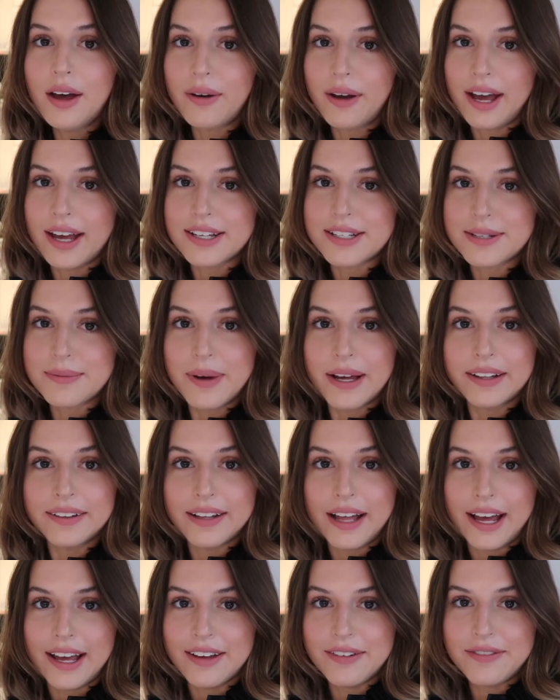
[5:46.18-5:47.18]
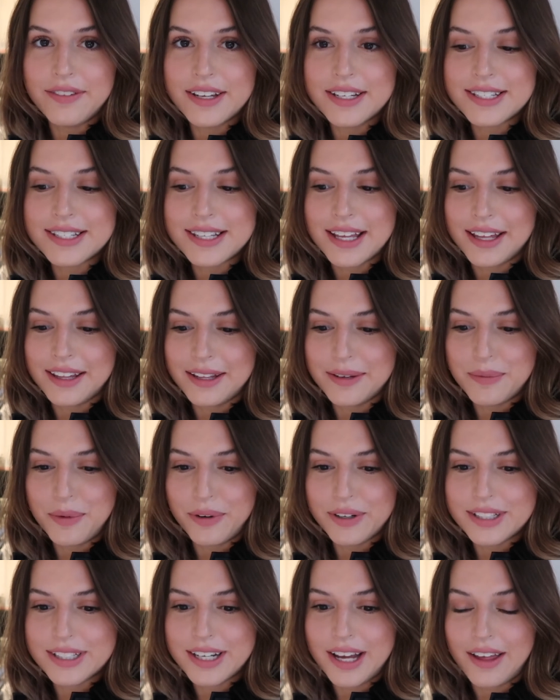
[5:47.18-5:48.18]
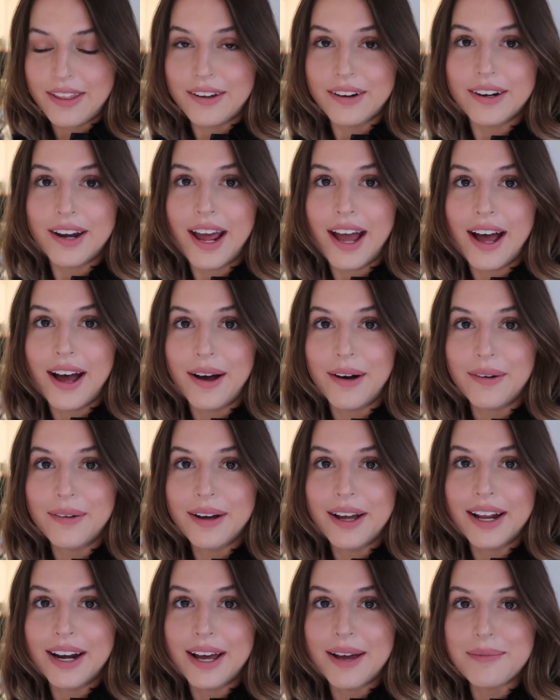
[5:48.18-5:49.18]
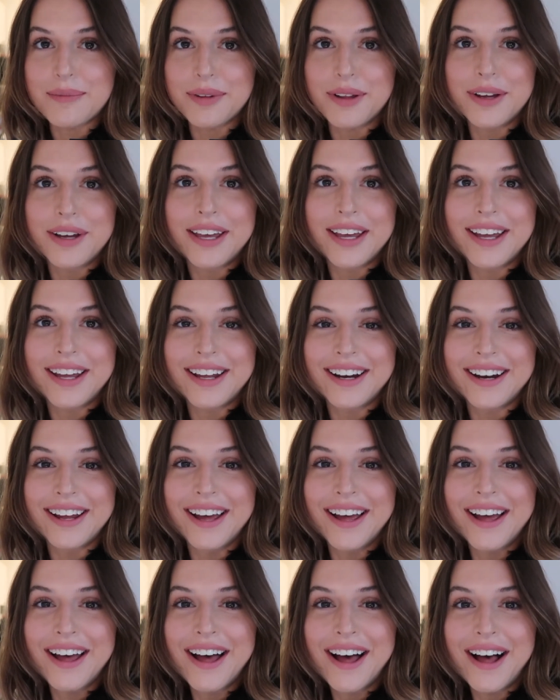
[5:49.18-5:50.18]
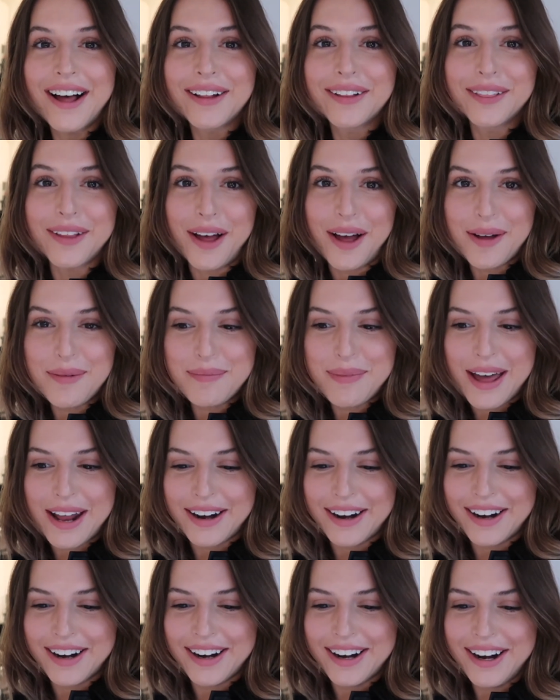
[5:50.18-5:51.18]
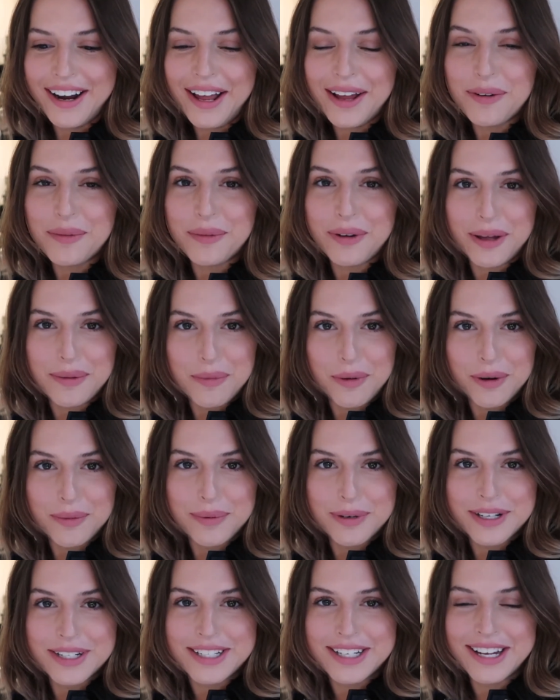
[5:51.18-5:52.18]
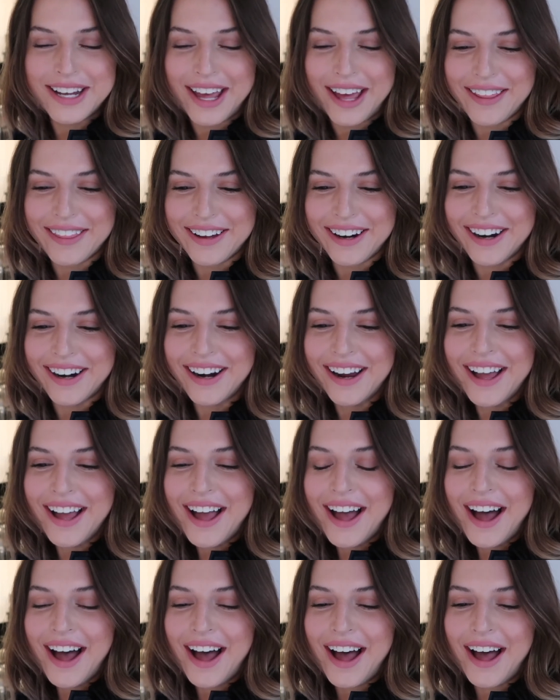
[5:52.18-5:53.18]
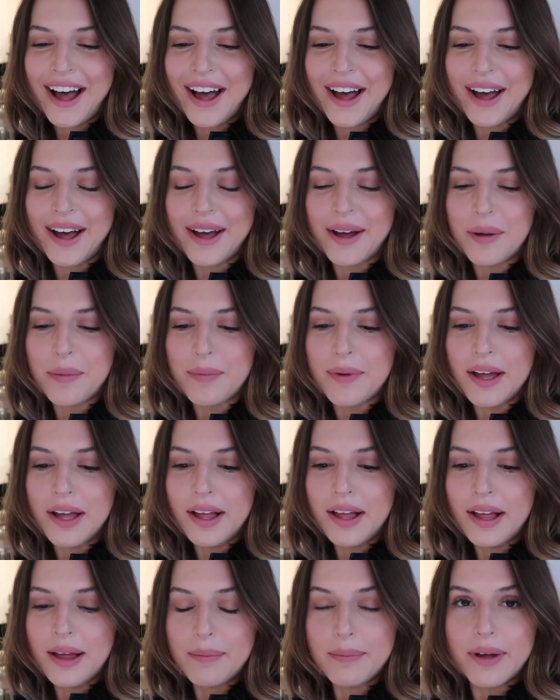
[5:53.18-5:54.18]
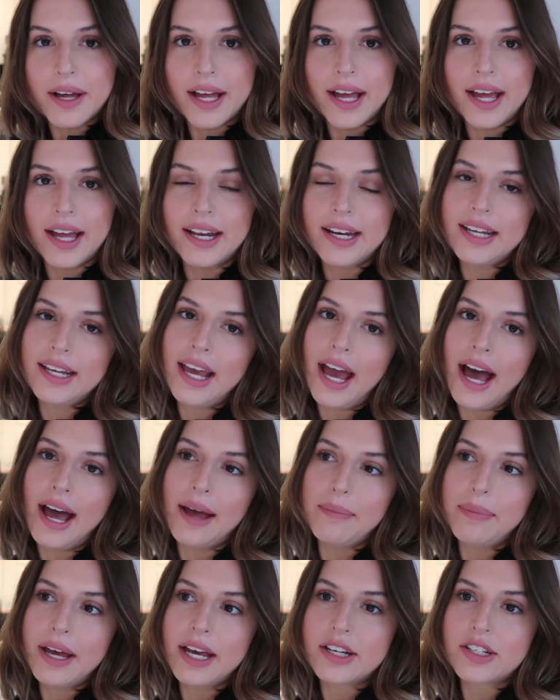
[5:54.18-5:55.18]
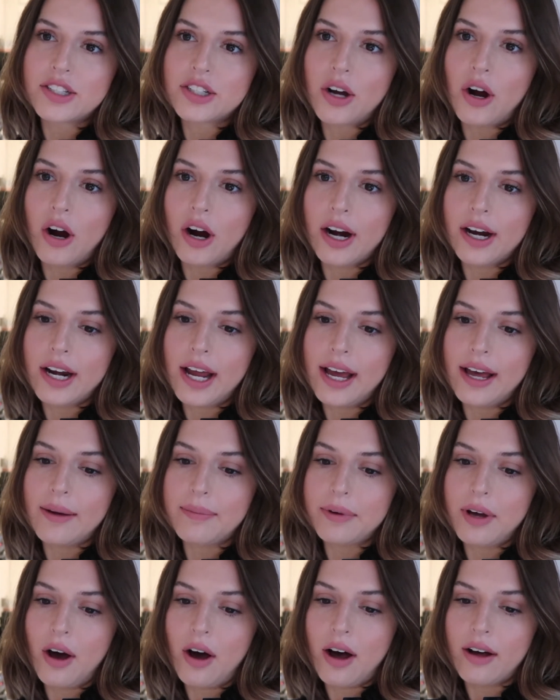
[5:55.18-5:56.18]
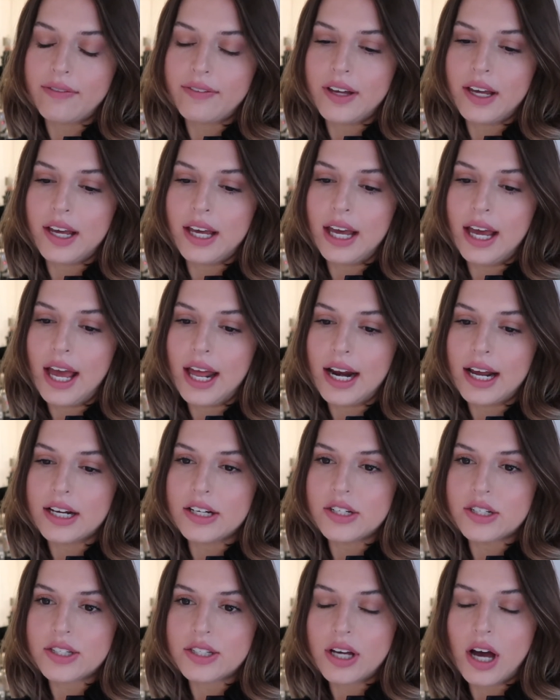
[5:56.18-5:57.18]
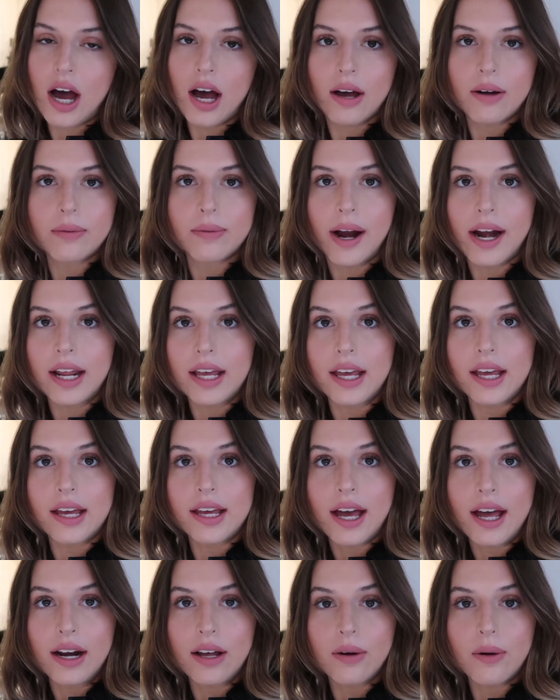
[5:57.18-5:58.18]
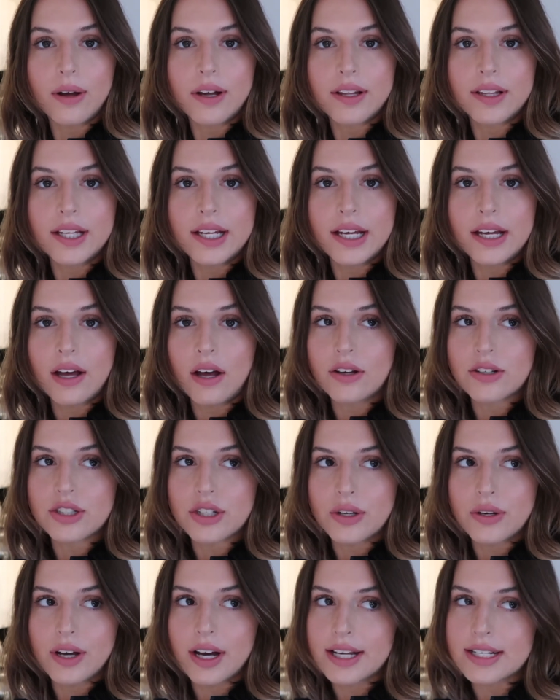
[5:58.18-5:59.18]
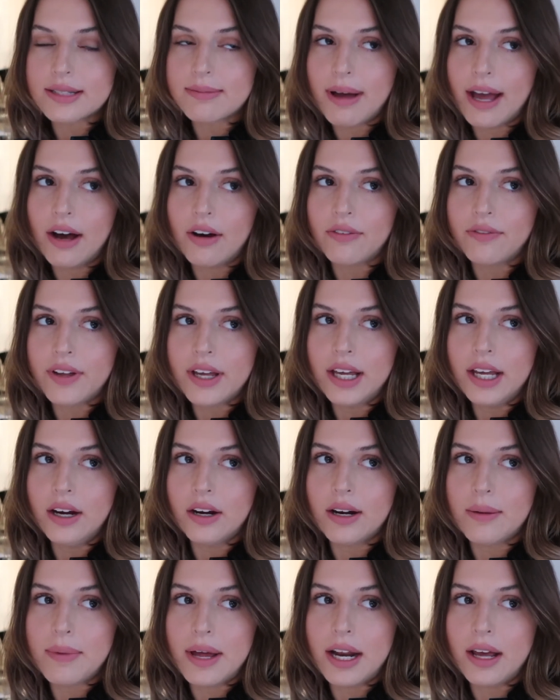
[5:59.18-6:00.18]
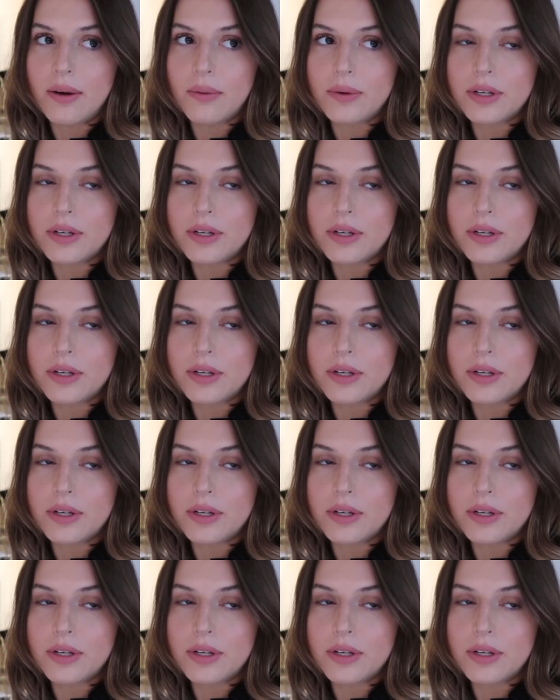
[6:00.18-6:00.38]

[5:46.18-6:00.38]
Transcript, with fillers: Okay, so my life is slightly more together now and I'm looking a lot better and way more put together. Um, but yeah, I picked Cara and I up coffee and I just got ready kind of quickly. I'll show you guys my outfit here in a minute.